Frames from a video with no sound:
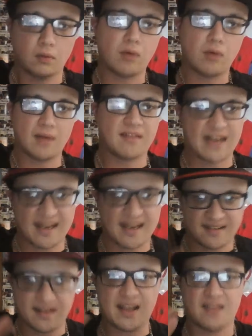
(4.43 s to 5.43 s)
What up
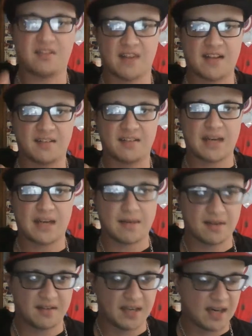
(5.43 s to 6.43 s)
guys, it's Grantz Comics
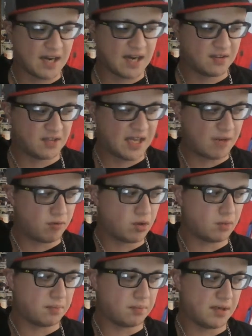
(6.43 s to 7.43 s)
here and today we'll
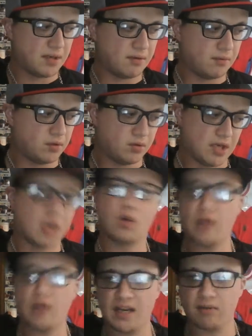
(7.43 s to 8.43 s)
be doing a
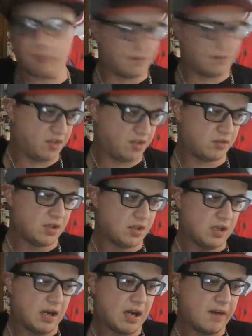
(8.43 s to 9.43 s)
quick review
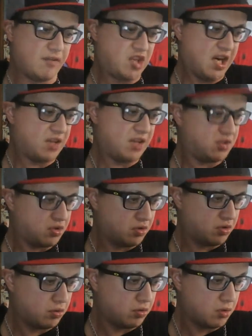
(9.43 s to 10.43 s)
of
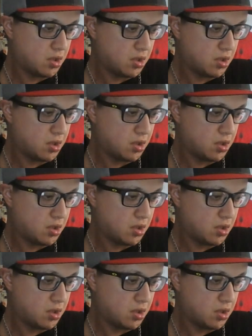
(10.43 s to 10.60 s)
J2